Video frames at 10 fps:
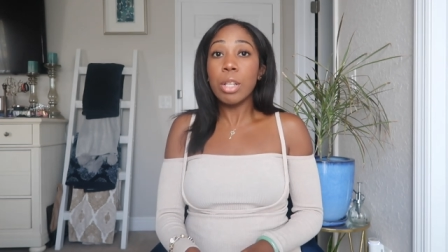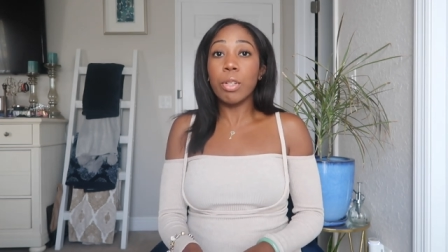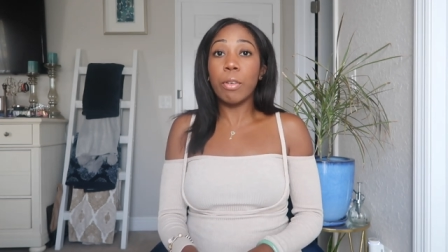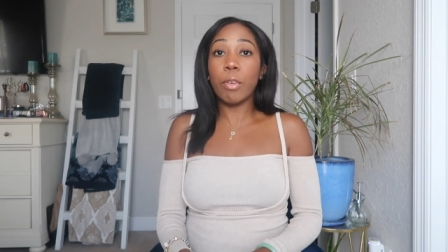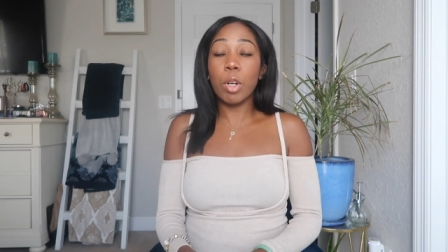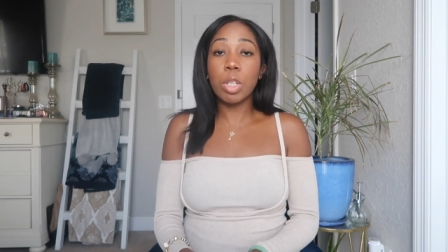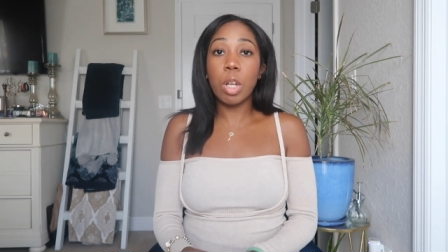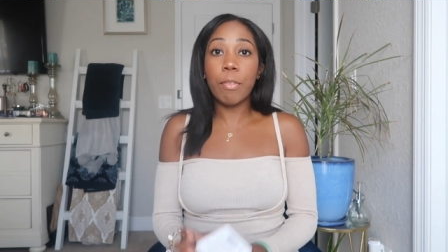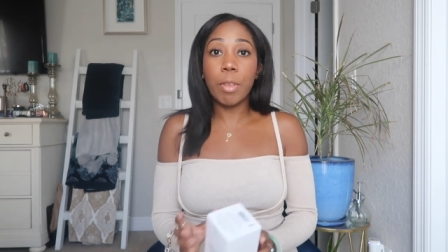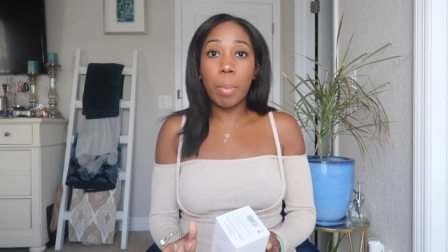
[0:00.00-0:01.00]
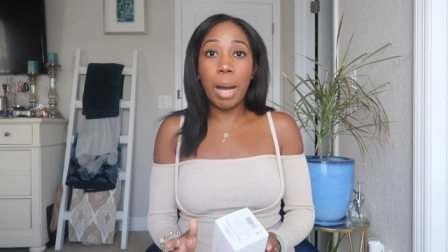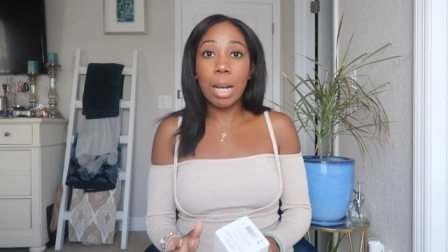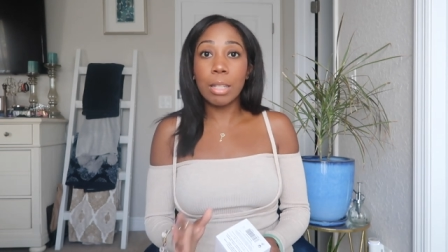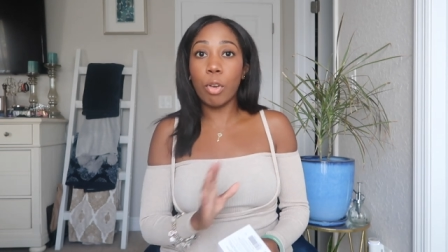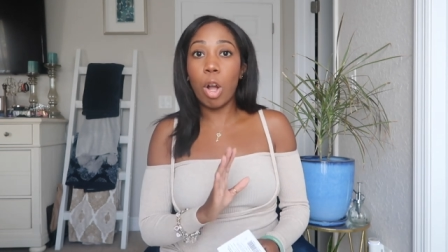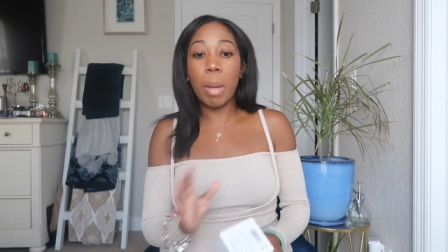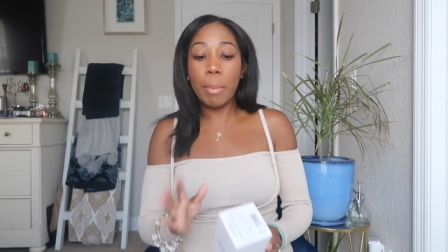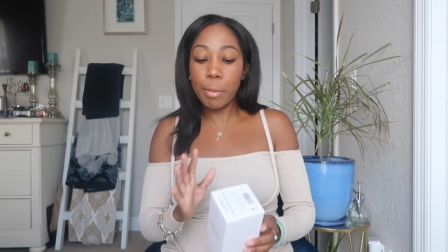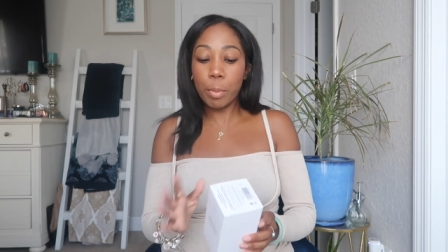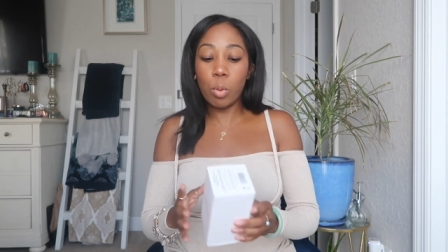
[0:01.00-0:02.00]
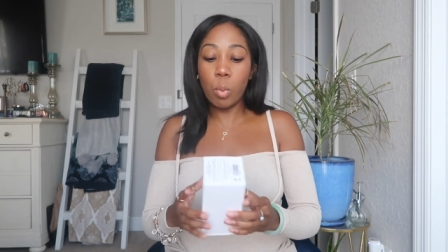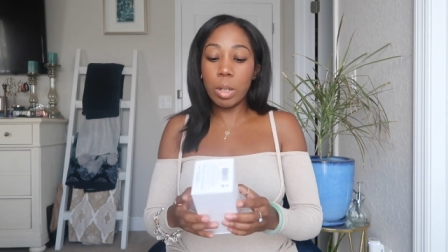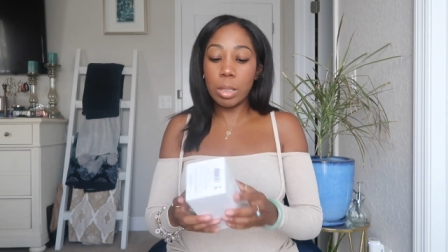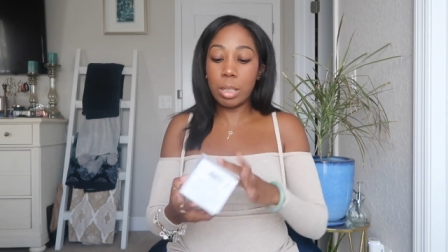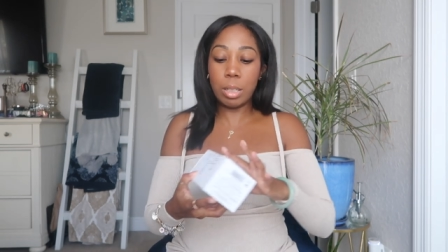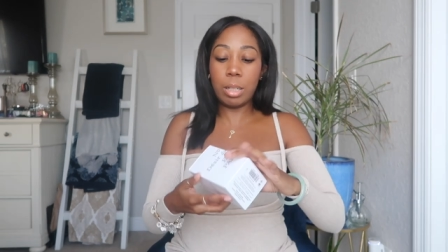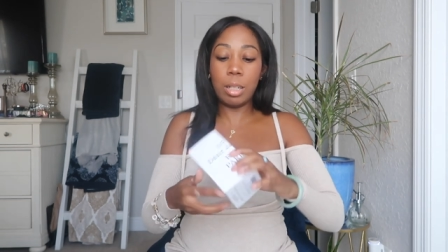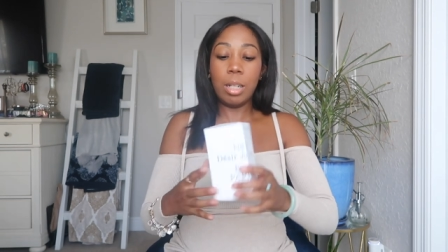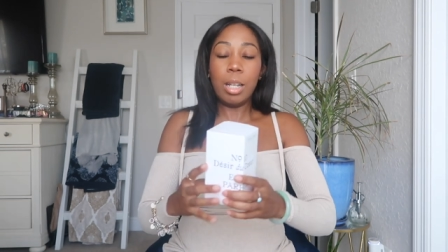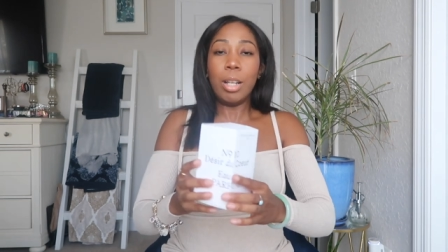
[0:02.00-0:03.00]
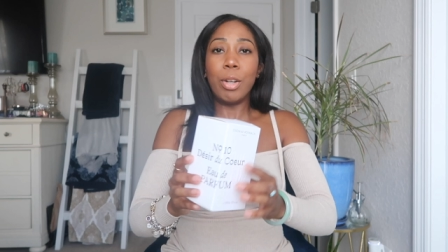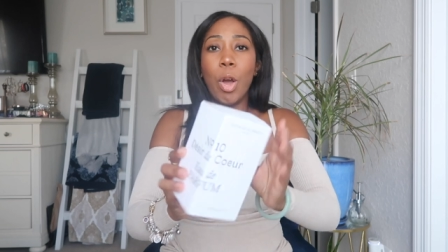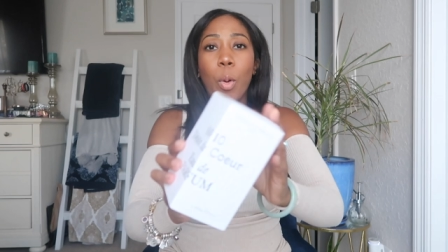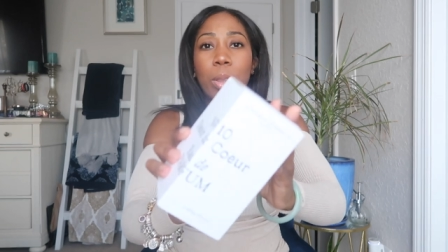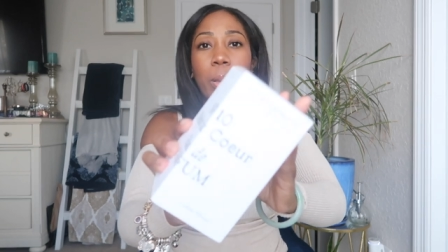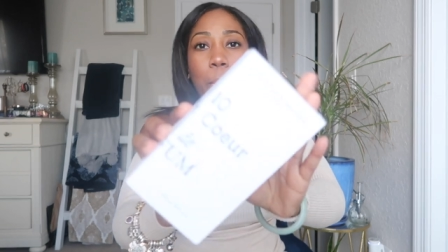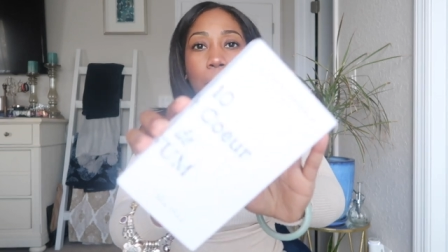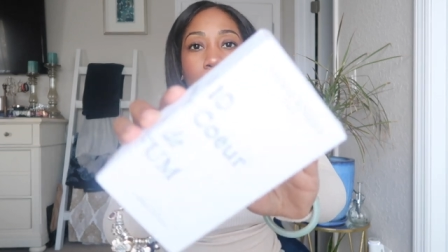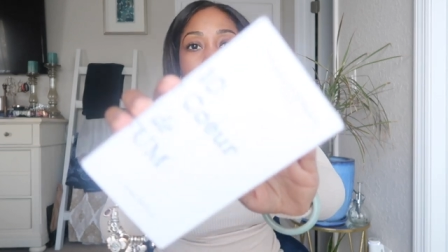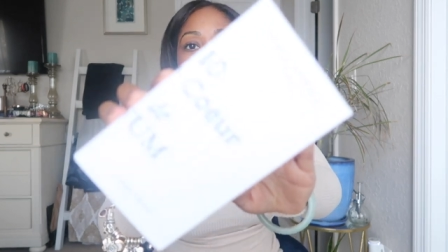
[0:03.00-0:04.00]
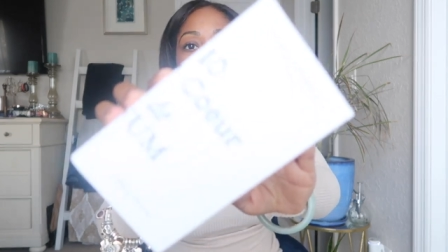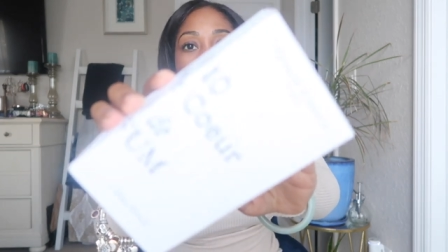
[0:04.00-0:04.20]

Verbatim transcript: So first off the box, for all my people who want to know what the box looks